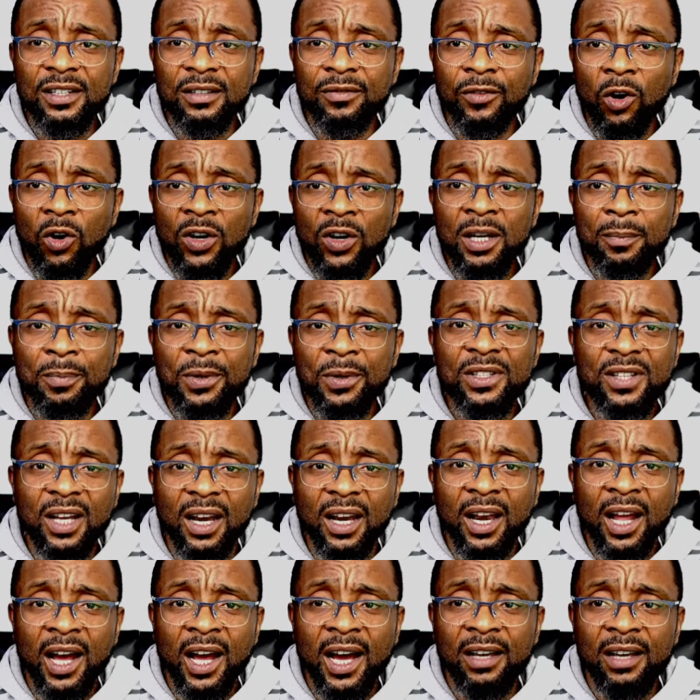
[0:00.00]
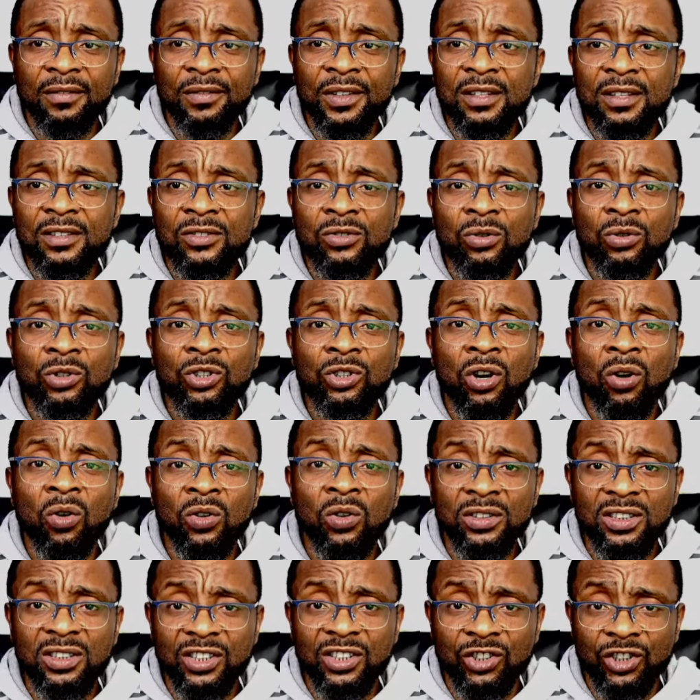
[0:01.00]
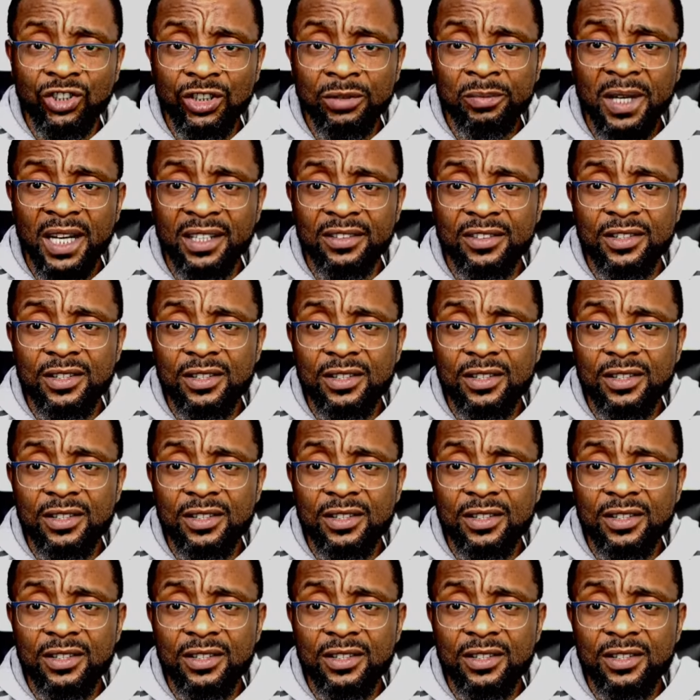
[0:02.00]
or keep it alive. It's to your own detriment.